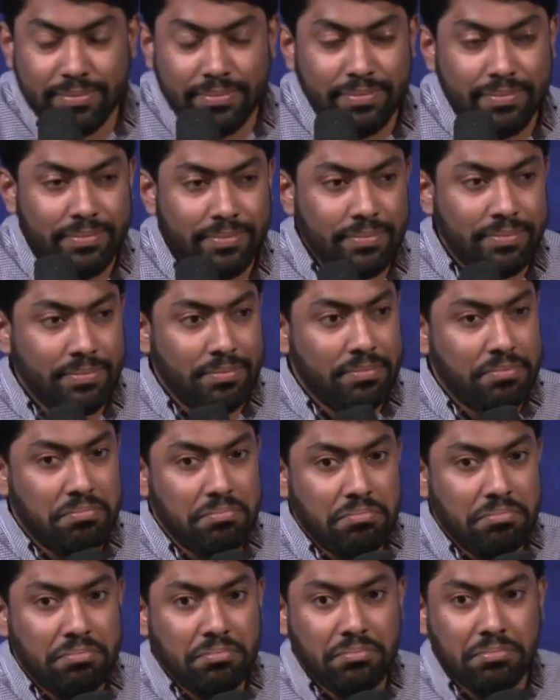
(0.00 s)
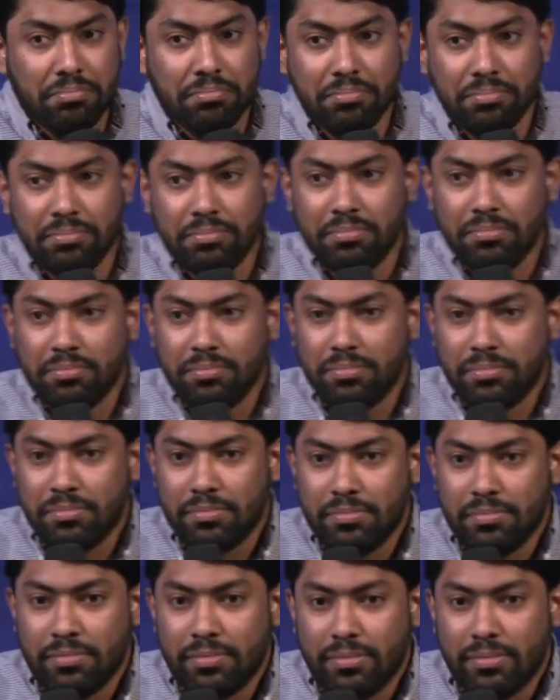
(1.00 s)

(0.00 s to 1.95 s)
[no speech]